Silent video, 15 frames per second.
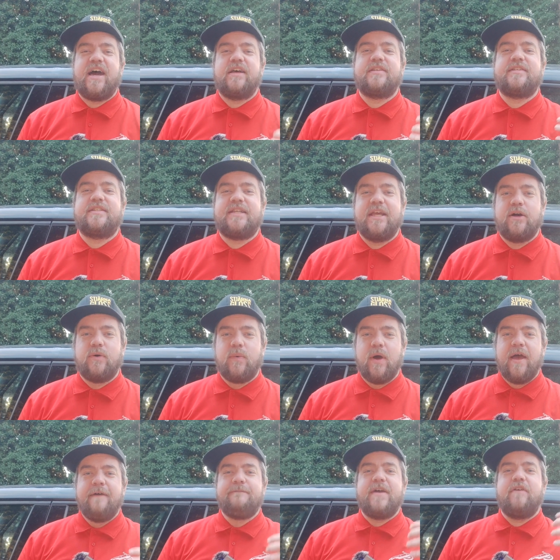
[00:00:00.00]
are still
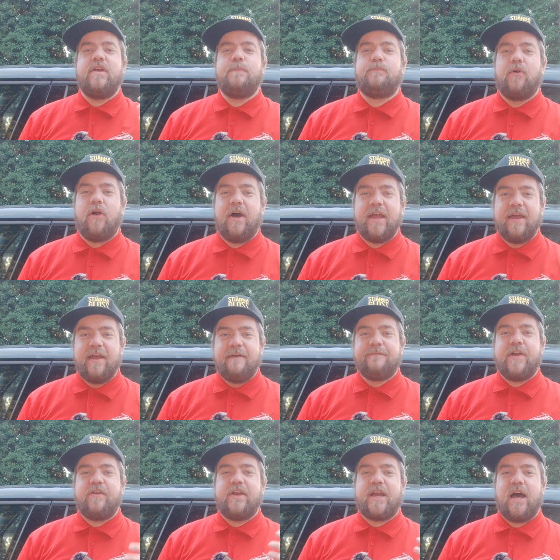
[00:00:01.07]
very bright,
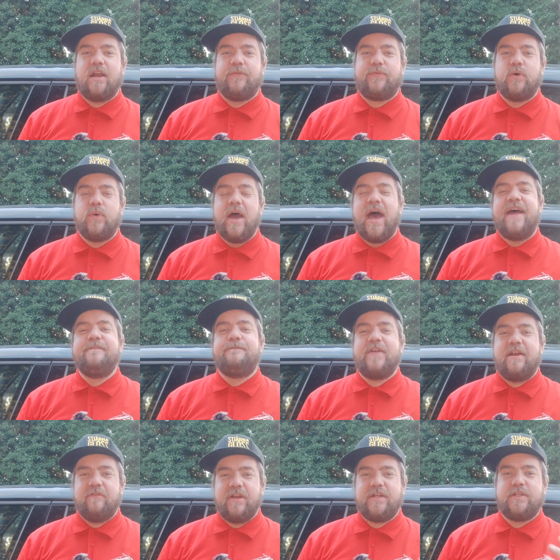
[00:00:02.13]
very colourful, and very